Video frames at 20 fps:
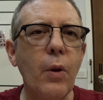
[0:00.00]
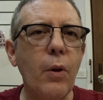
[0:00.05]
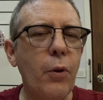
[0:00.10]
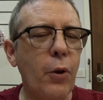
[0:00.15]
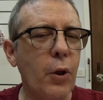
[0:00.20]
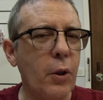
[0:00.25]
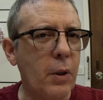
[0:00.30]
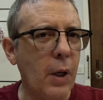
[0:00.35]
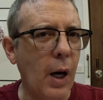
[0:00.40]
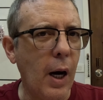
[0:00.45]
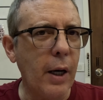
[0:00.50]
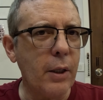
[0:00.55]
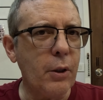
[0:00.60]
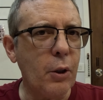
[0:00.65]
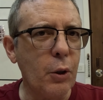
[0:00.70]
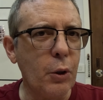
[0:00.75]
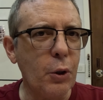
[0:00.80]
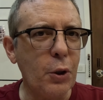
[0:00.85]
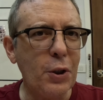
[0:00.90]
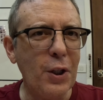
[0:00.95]
The
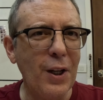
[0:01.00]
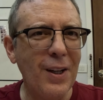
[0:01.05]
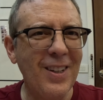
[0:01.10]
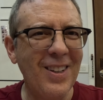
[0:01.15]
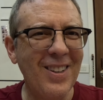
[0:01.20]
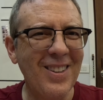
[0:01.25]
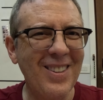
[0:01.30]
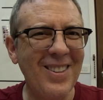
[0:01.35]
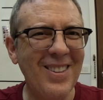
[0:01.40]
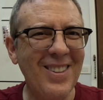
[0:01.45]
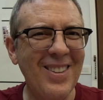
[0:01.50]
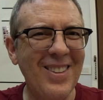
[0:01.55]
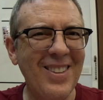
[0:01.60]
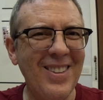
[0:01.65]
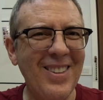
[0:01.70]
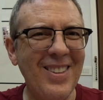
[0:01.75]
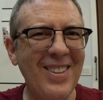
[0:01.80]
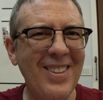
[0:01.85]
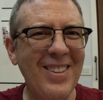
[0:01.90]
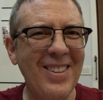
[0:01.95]
doctors,
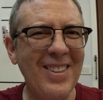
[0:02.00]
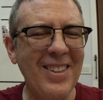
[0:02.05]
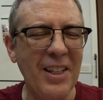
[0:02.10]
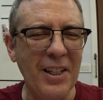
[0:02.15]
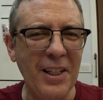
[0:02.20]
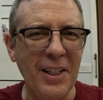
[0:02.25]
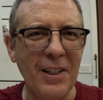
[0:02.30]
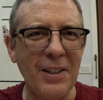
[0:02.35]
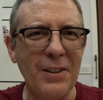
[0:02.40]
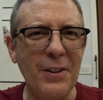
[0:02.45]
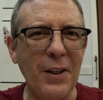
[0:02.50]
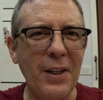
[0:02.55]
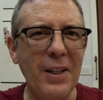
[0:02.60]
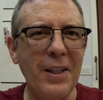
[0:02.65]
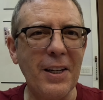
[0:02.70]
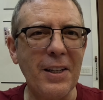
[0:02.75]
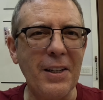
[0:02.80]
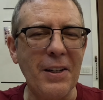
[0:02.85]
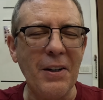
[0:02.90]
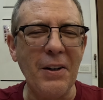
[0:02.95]
and here's the
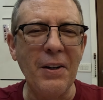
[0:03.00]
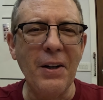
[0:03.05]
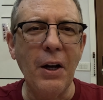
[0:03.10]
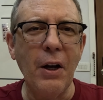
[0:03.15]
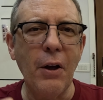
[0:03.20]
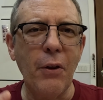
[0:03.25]
kicker,